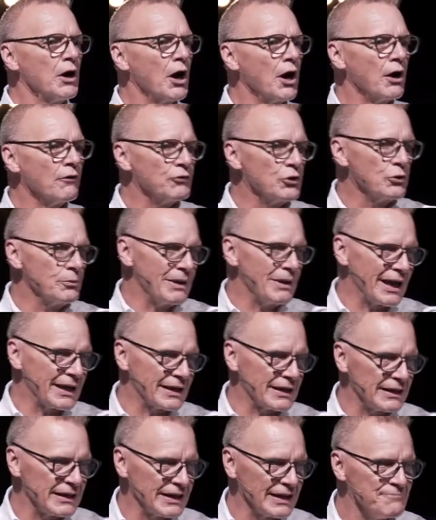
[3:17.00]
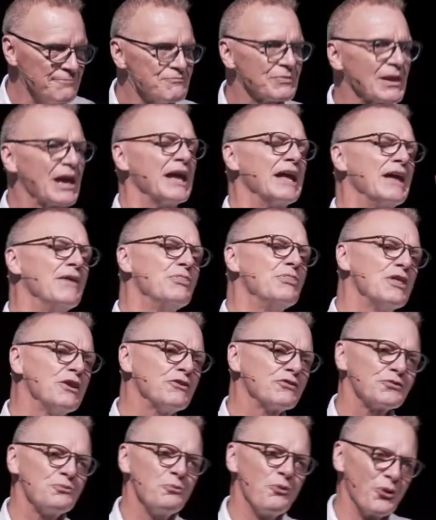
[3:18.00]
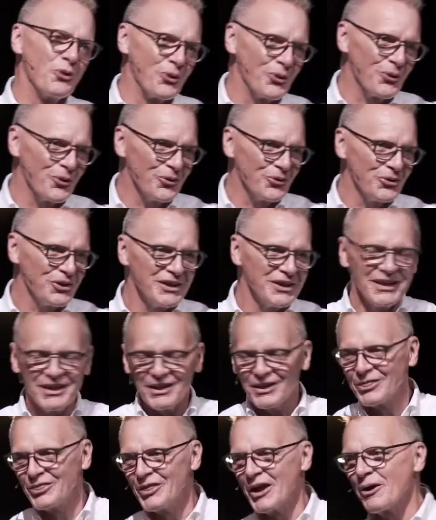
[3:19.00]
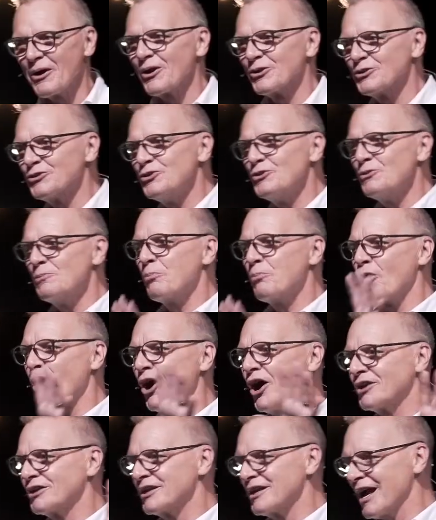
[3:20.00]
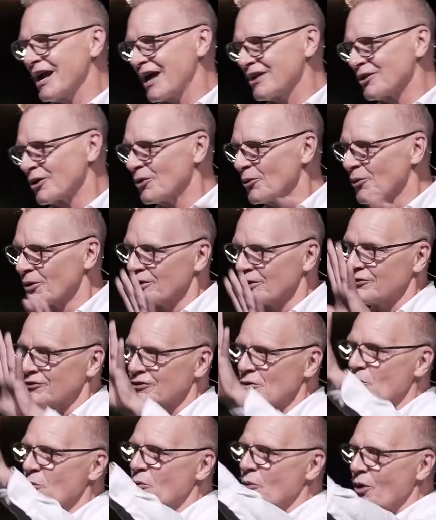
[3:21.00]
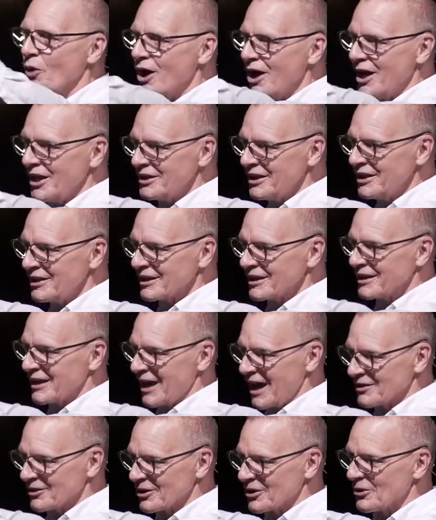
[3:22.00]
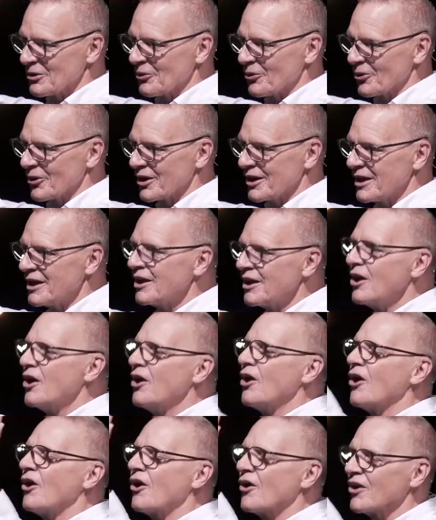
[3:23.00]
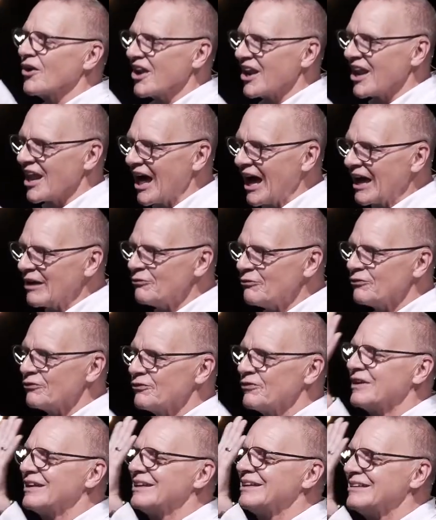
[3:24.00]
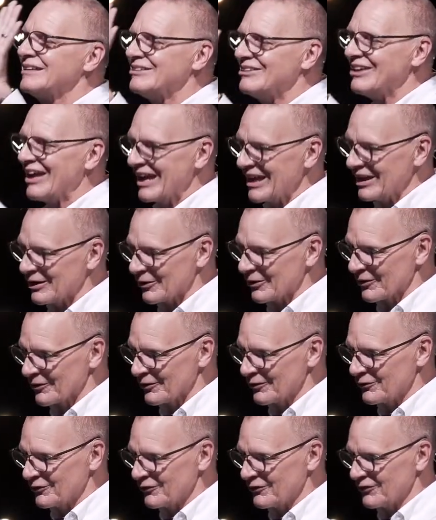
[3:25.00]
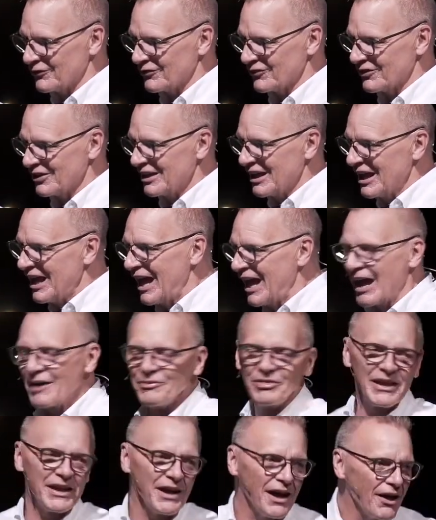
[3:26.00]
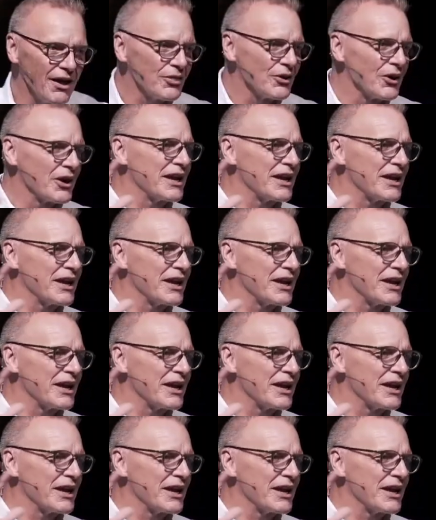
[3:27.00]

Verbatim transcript: of humanity. In this world, there are two broad categories. One category are life takers, and the other